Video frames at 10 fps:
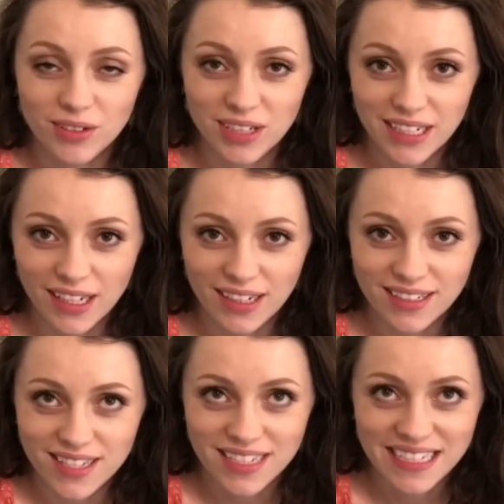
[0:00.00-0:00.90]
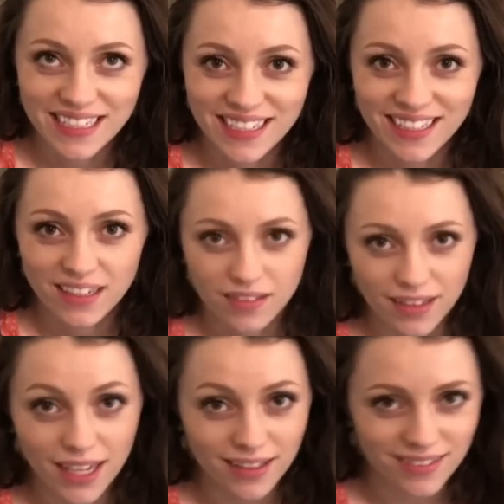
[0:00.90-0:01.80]
you can eat.
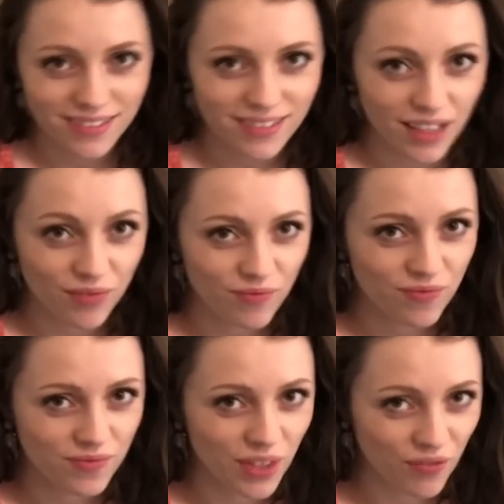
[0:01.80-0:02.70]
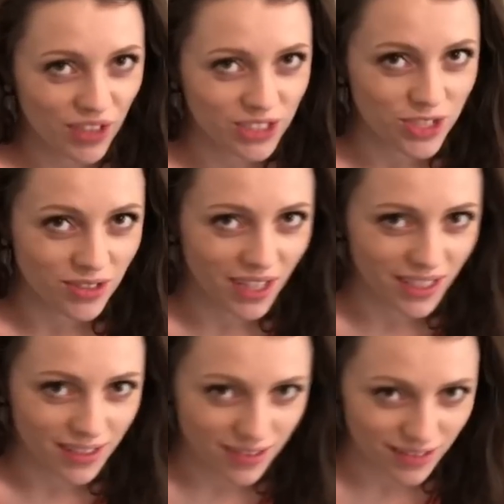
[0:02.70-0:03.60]
Like, they, they feed you,
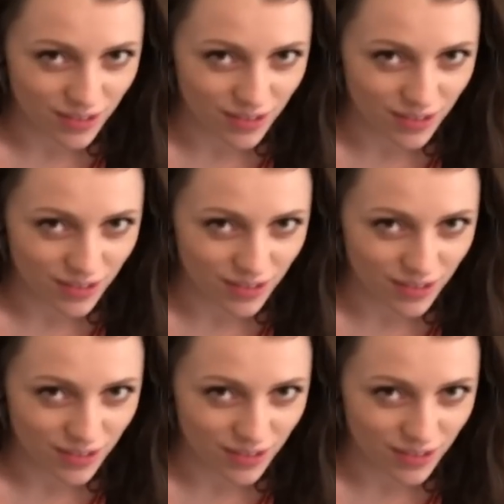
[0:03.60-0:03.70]
like,